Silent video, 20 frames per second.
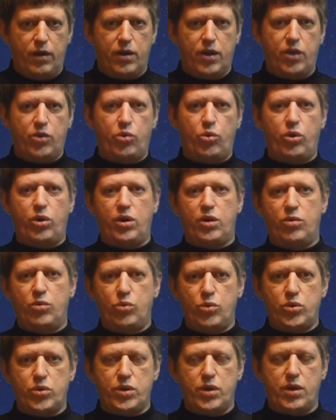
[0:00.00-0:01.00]
the
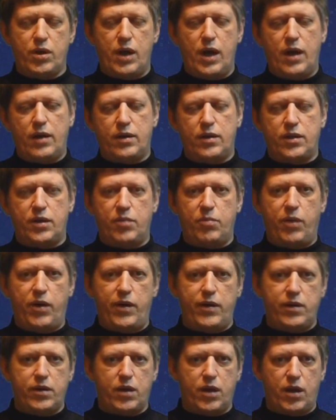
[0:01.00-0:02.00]
result is known
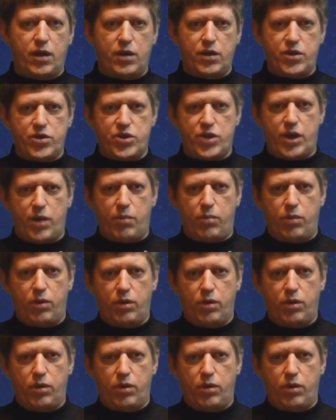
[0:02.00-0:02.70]
in advance.